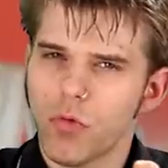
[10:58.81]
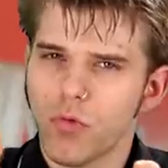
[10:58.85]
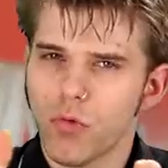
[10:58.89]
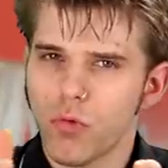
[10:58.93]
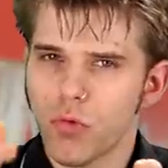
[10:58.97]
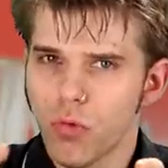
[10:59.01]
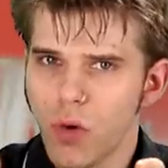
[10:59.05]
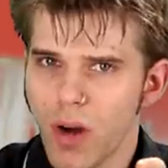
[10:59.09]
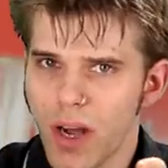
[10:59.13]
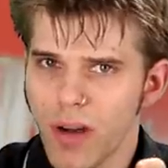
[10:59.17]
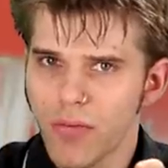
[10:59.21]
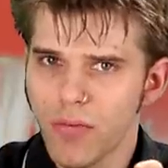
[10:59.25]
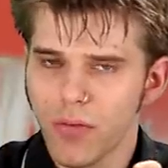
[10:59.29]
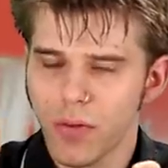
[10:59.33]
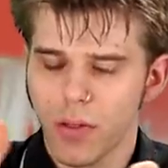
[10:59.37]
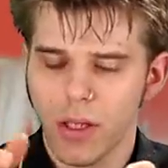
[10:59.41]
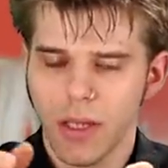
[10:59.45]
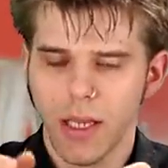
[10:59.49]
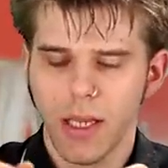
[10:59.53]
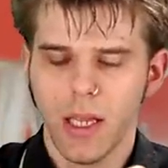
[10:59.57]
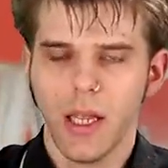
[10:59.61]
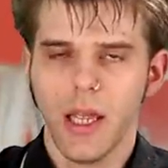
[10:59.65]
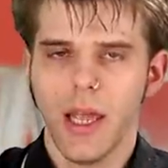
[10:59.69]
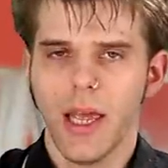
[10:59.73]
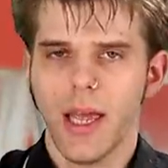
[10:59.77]

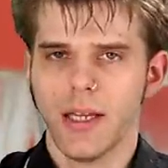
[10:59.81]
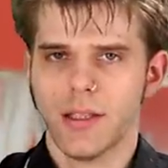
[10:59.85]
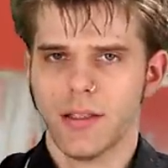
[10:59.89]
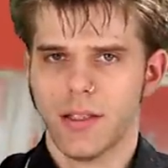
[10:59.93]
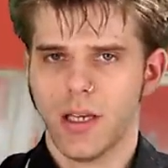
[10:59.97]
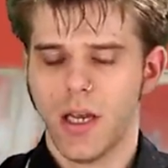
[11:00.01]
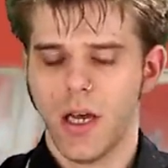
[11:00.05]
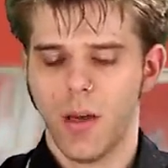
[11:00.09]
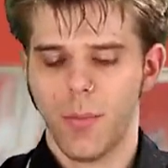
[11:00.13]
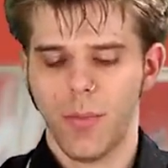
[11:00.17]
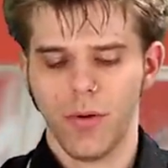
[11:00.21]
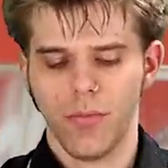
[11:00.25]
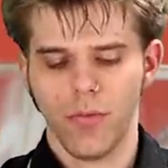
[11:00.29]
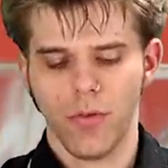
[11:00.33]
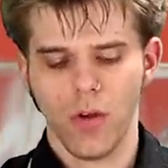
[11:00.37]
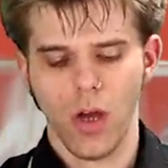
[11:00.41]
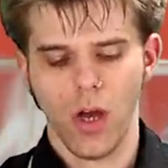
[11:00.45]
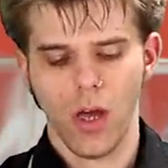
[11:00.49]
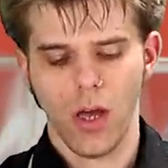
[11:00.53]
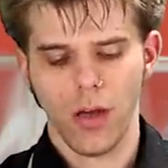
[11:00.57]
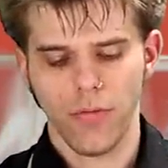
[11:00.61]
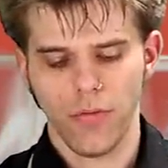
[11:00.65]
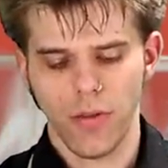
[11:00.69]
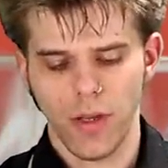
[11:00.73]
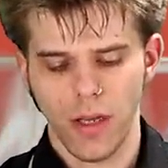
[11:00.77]
roughly, as a cup of
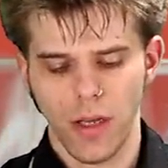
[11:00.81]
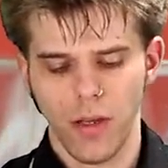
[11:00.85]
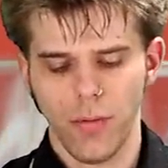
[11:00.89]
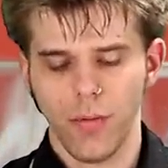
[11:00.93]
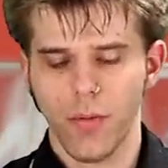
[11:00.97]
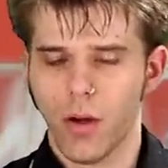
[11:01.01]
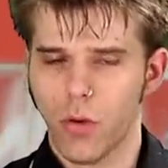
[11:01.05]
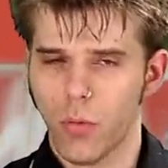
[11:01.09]
coffee.